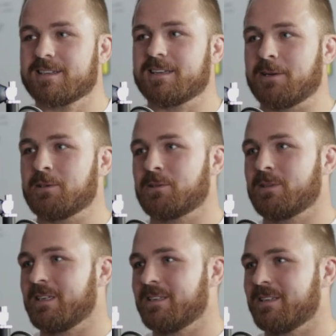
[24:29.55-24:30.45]
Yeah, we do in
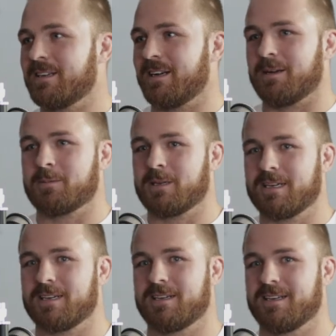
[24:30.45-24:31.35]
the end. It
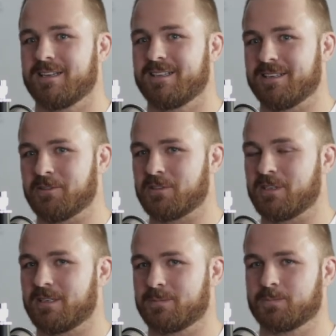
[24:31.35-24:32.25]
was
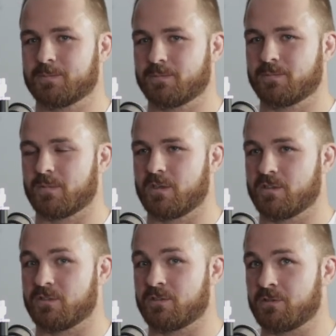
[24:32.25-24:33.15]
a
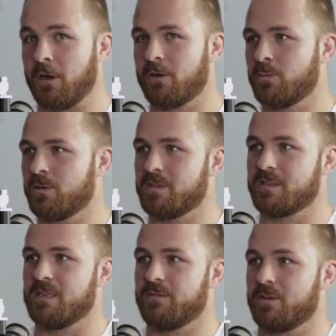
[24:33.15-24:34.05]
because Tauranga Boys
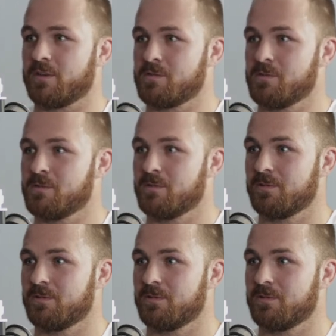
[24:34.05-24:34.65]
doesn't have a hostel,